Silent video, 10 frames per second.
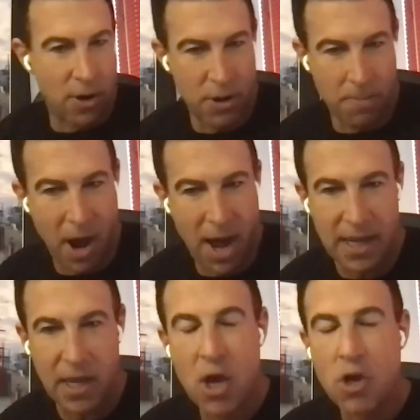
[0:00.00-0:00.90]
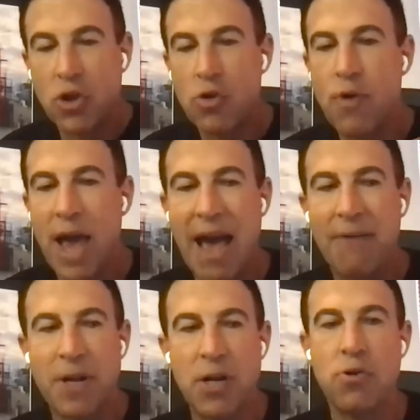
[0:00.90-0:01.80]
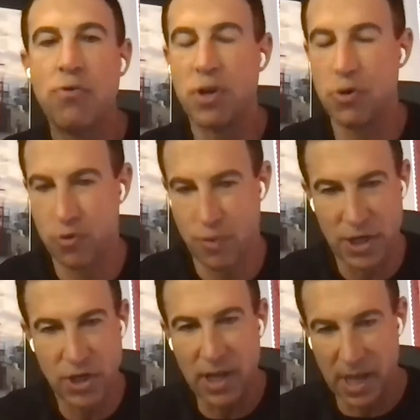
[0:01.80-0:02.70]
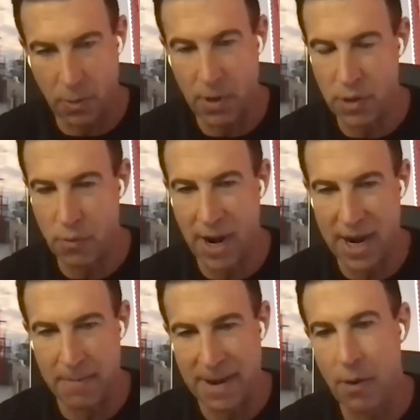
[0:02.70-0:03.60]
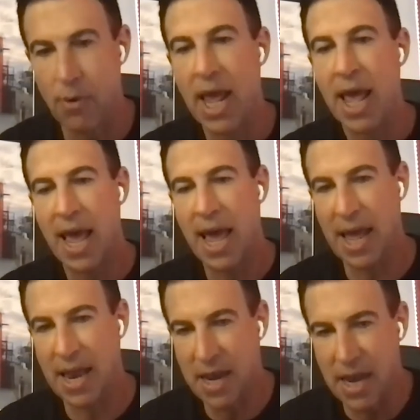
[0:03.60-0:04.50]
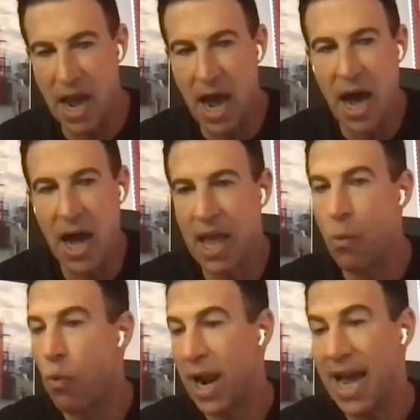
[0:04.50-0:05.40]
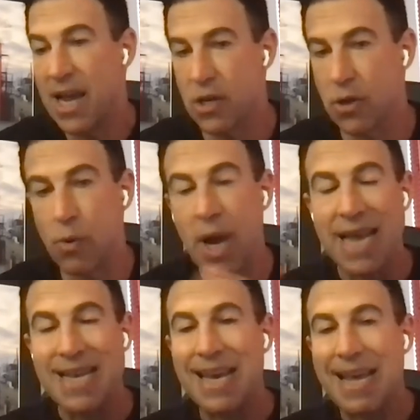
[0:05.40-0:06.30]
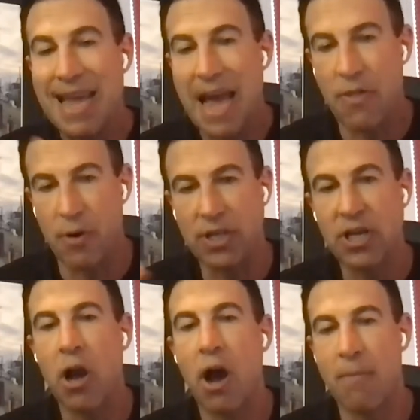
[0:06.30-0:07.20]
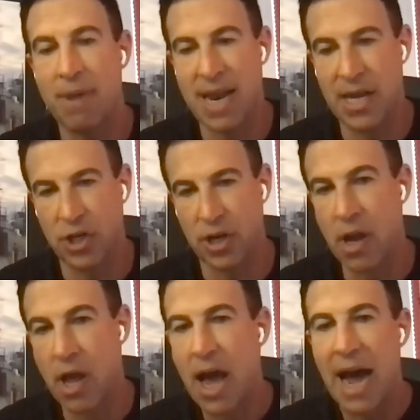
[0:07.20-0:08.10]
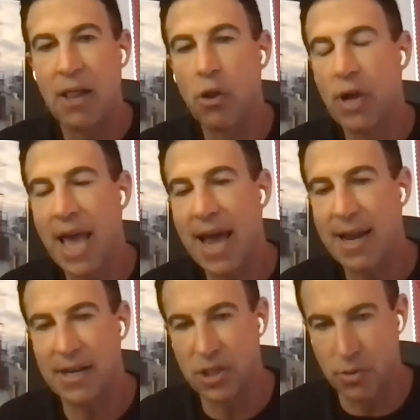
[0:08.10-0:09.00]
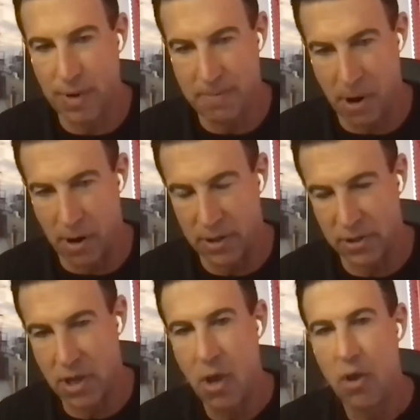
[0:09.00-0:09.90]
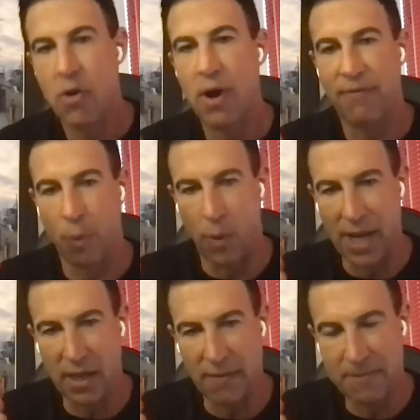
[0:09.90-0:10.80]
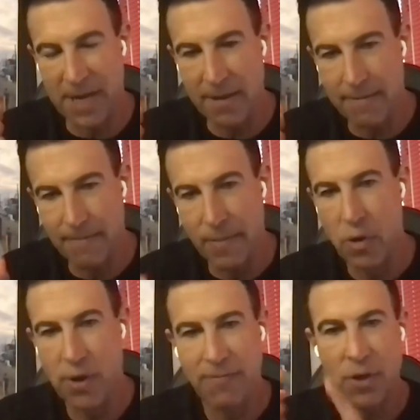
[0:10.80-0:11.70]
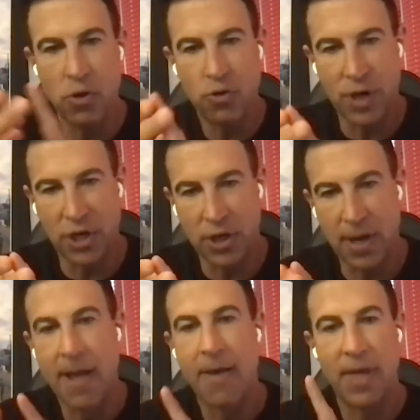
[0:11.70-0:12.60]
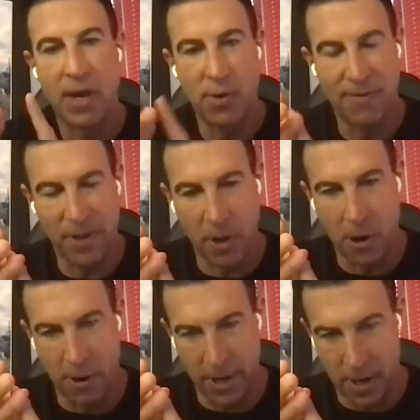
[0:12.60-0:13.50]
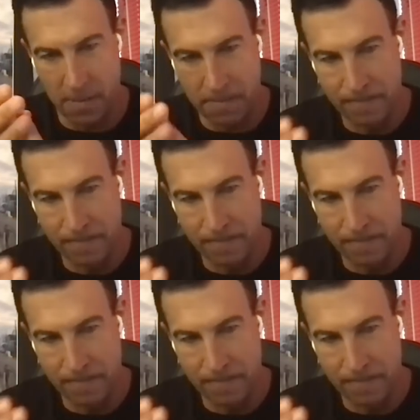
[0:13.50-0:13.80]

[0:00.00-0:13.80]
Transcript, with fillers: on your body. So you have to do the nutrition, like what you write about, and uh, and what I do together. It's a combination. I look at it as three parts. You have the weightlifting, you have the nutrition, then you have the cardio.